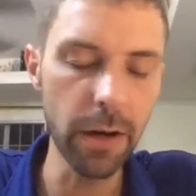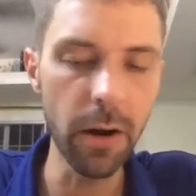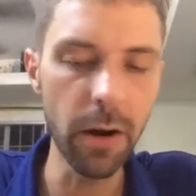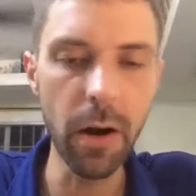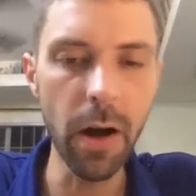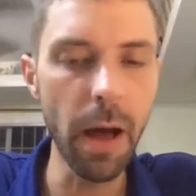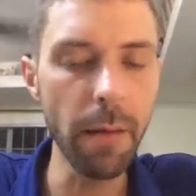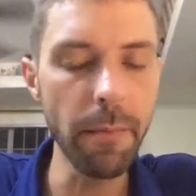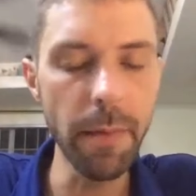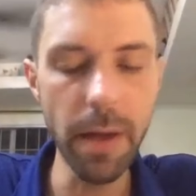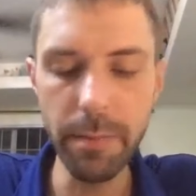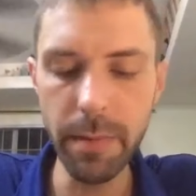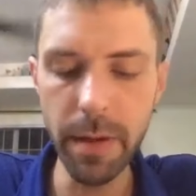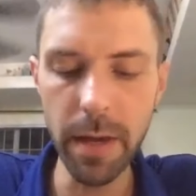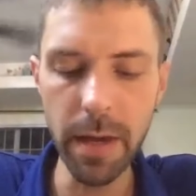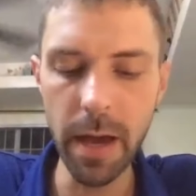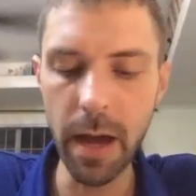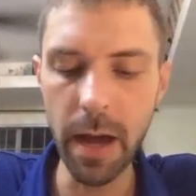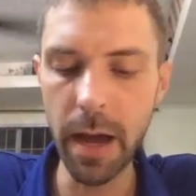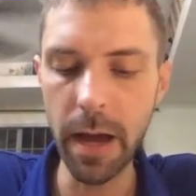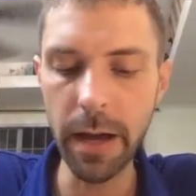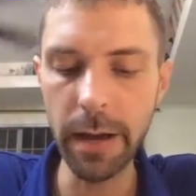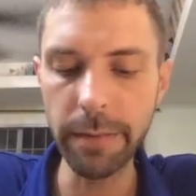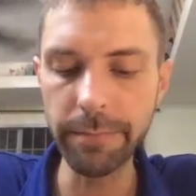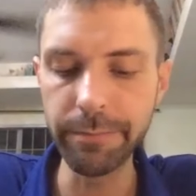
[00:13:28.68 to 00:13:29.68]
maybe
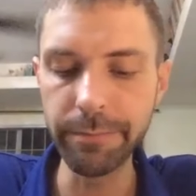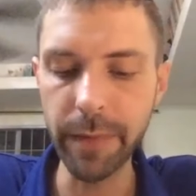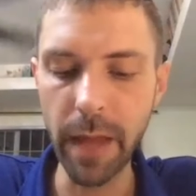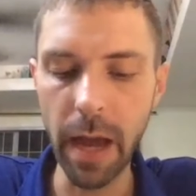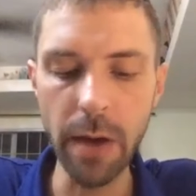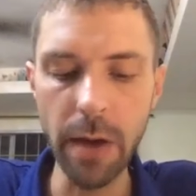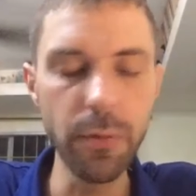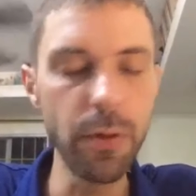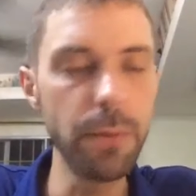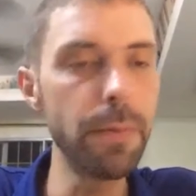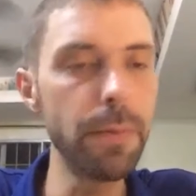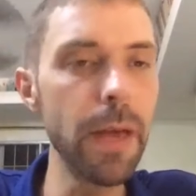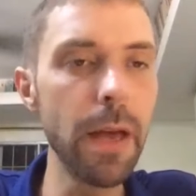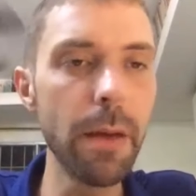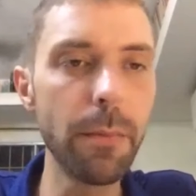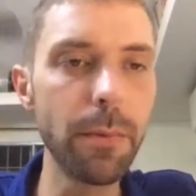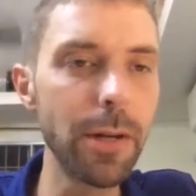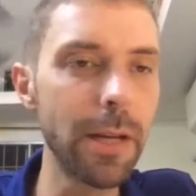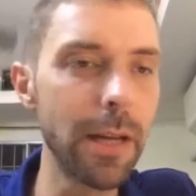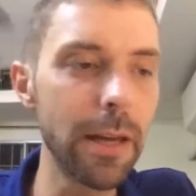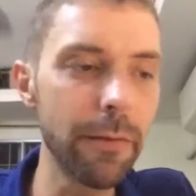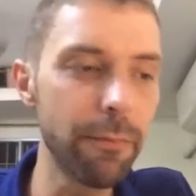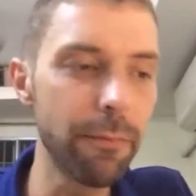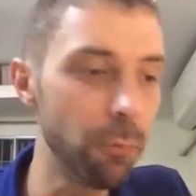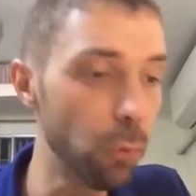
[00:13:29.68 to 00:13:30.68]
I would be able to
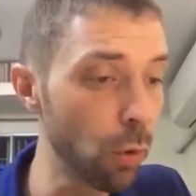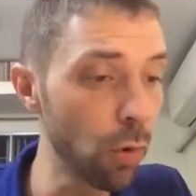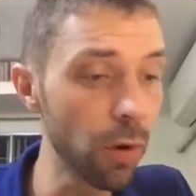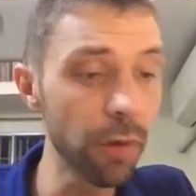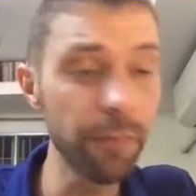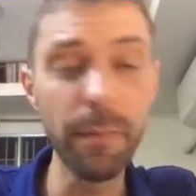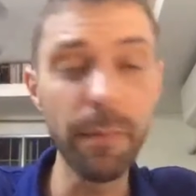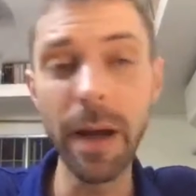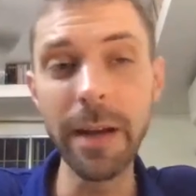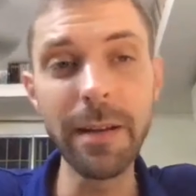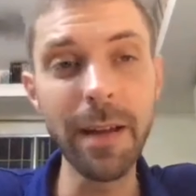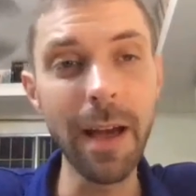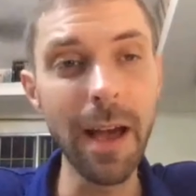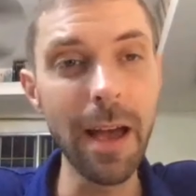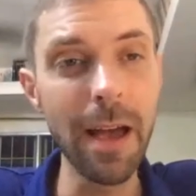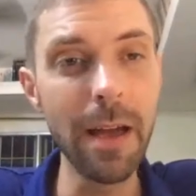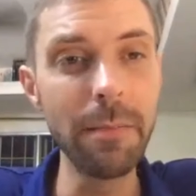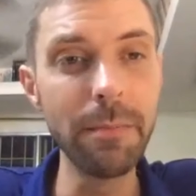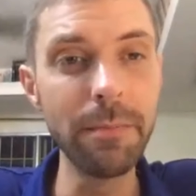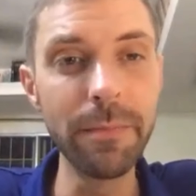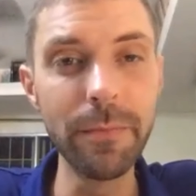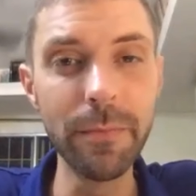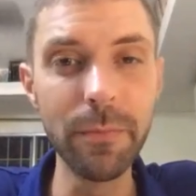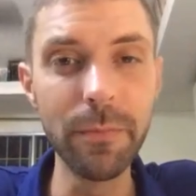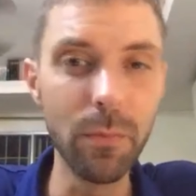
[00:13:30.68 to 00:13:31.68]
give more of my
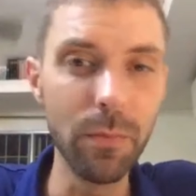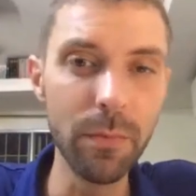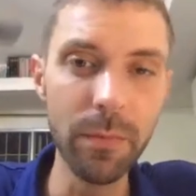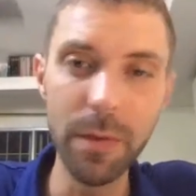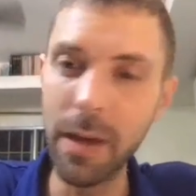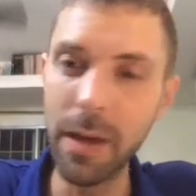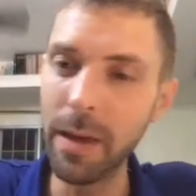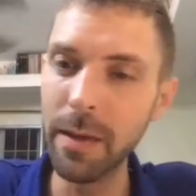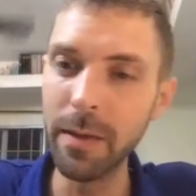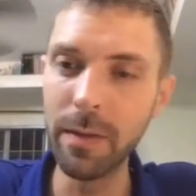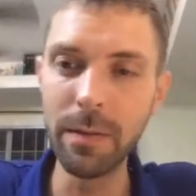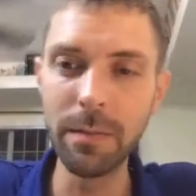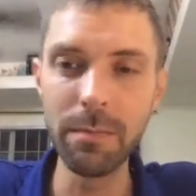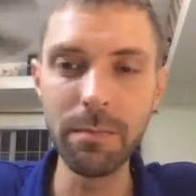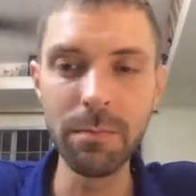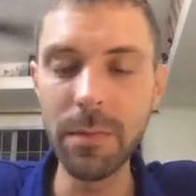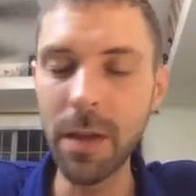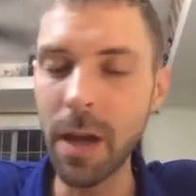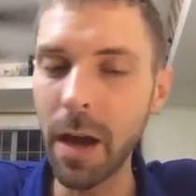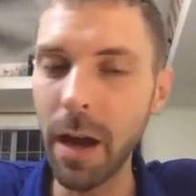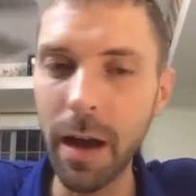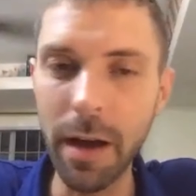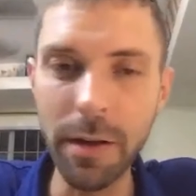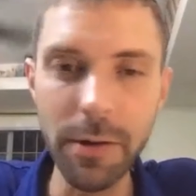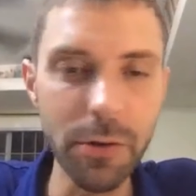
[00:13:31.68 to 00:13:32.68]
time in
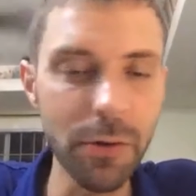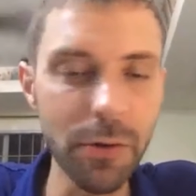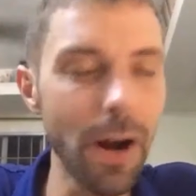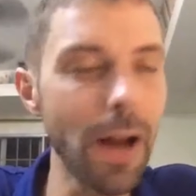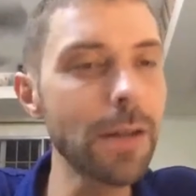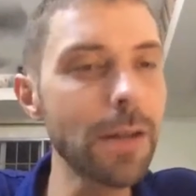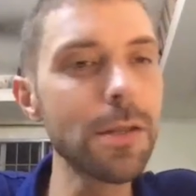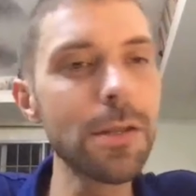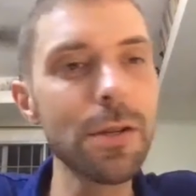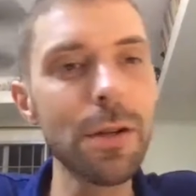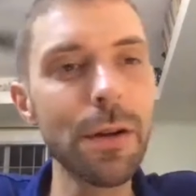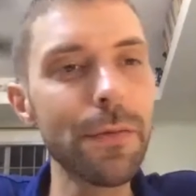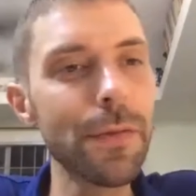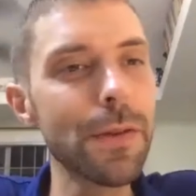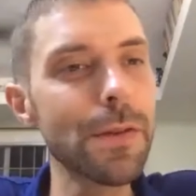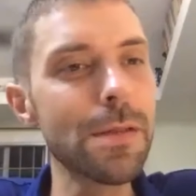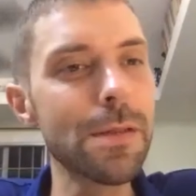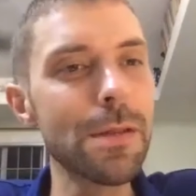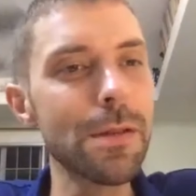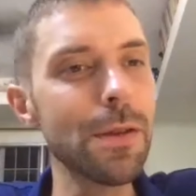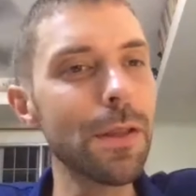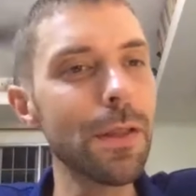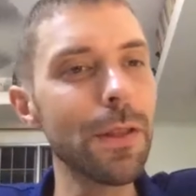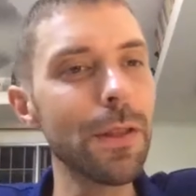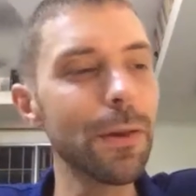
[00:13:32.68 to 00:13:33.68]
direct service
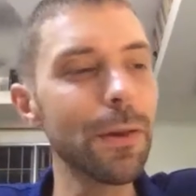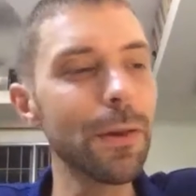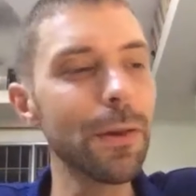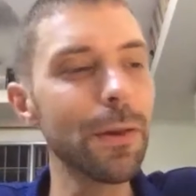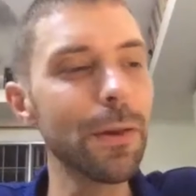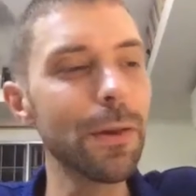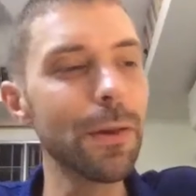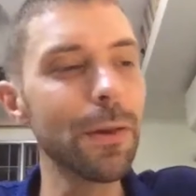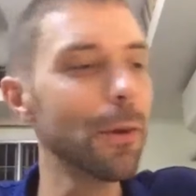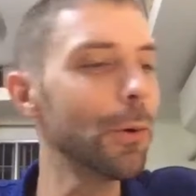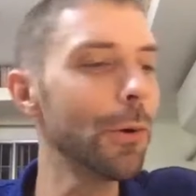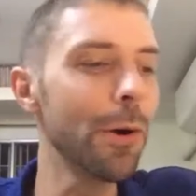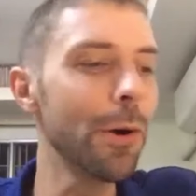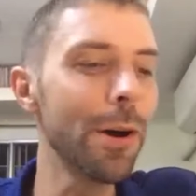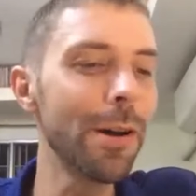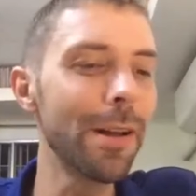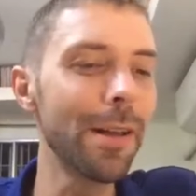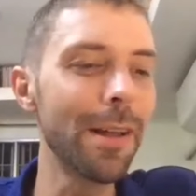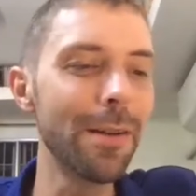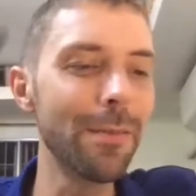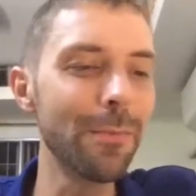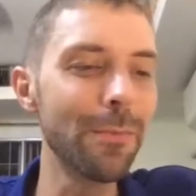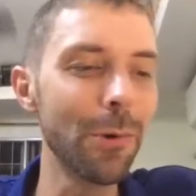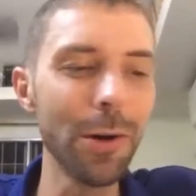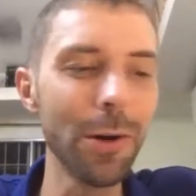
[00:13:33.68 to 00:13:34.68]
to the Lord
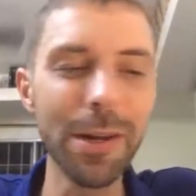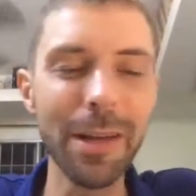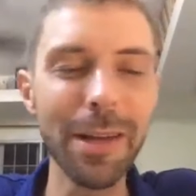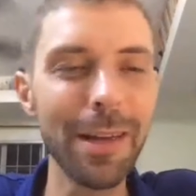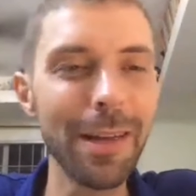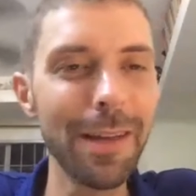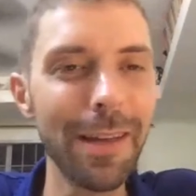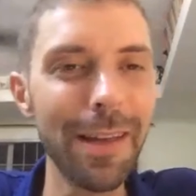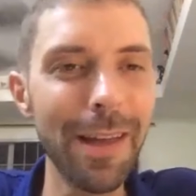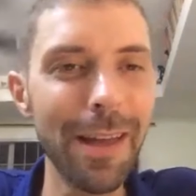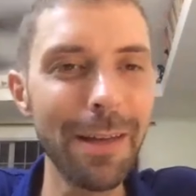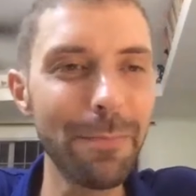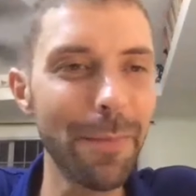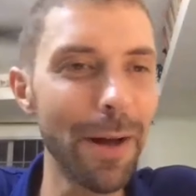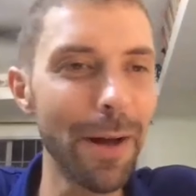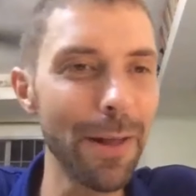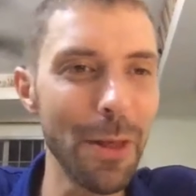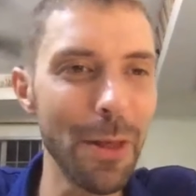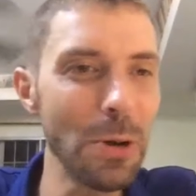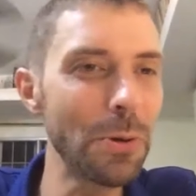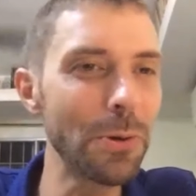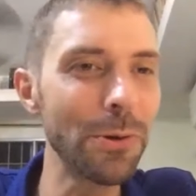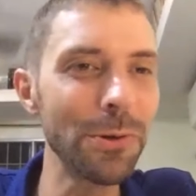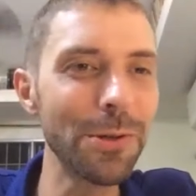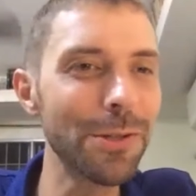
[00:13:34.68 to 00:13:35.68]
and working at my
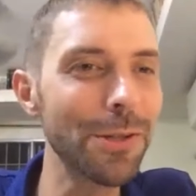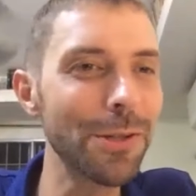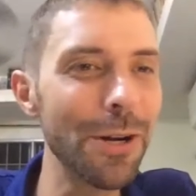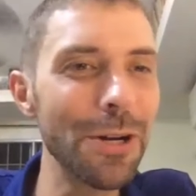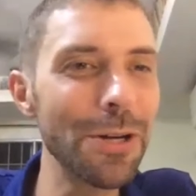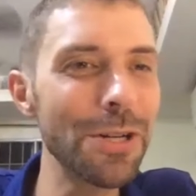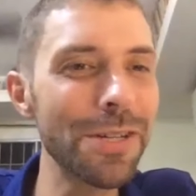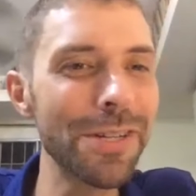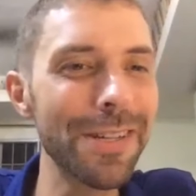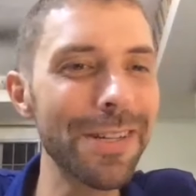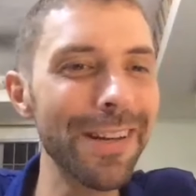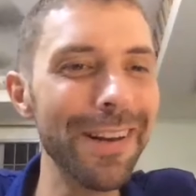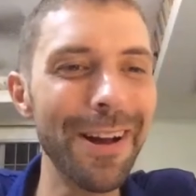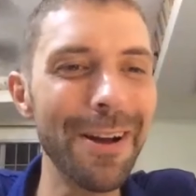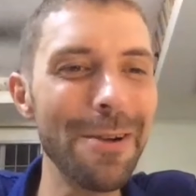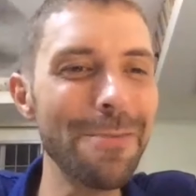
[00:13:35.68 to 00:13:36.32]
local church.